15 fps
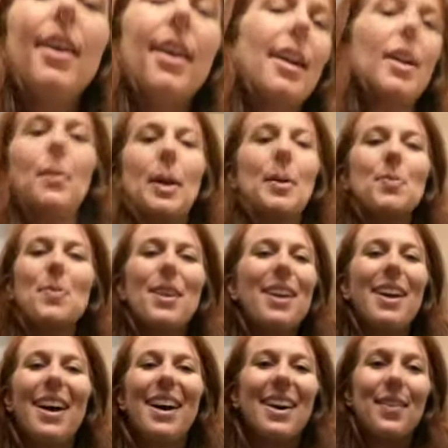anyway,
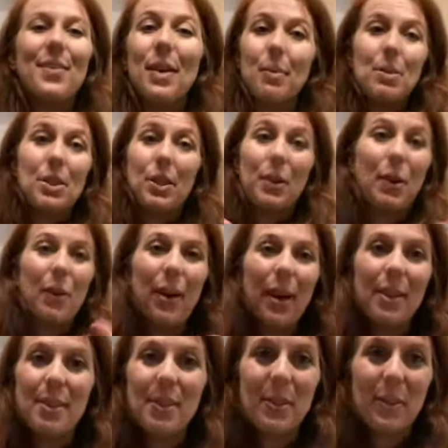I'm just gonna go
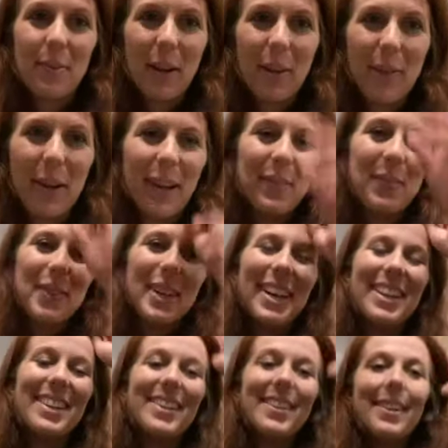ahead and do it my way,
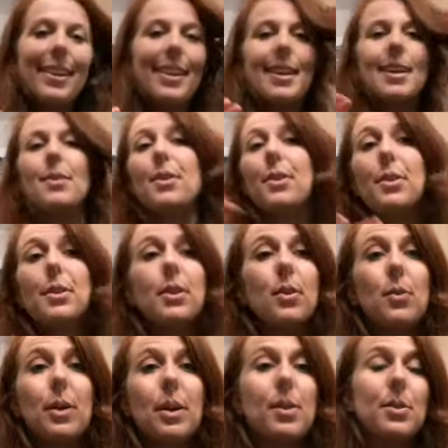but if you're
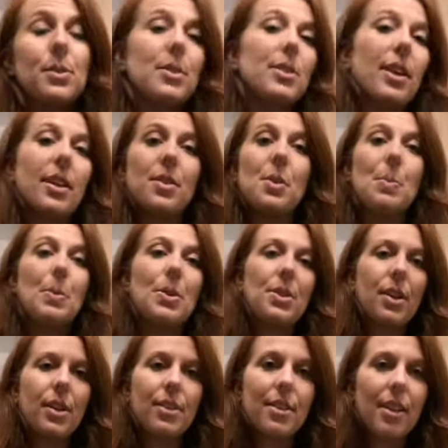one of those like
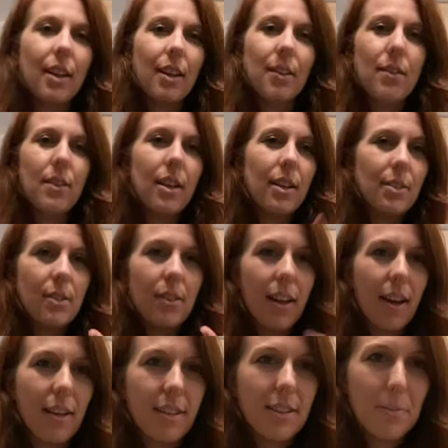superstars that can do that, do
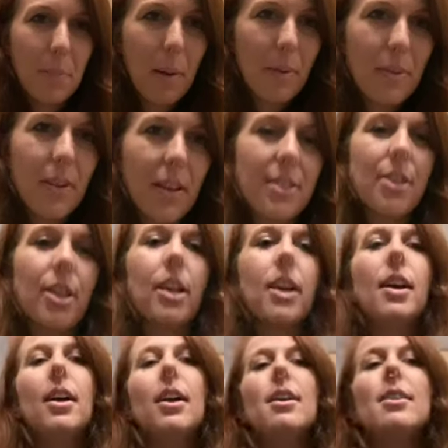that. It's probably faster.
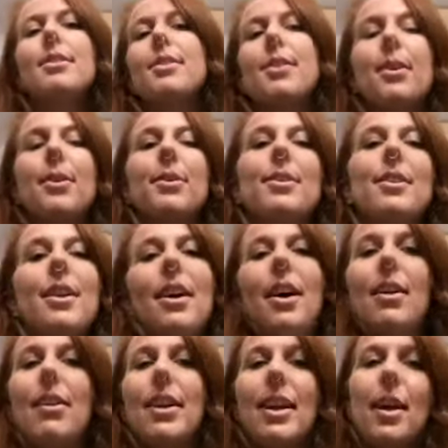So,
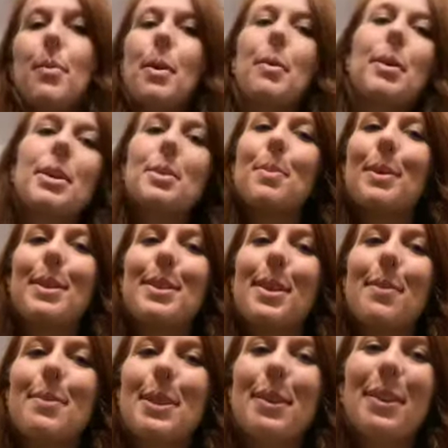all right, I'm probably gonna speed this
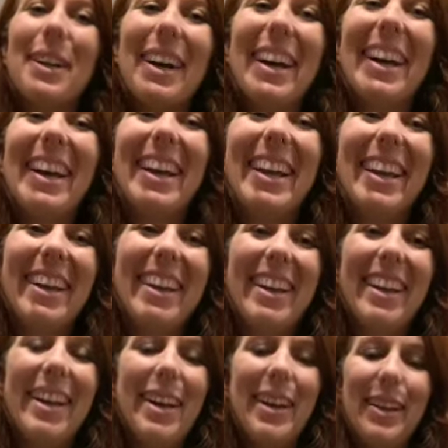up too.
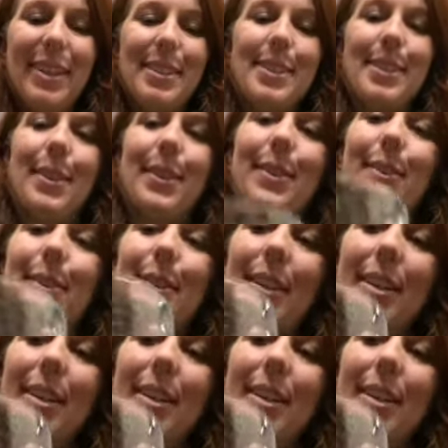So,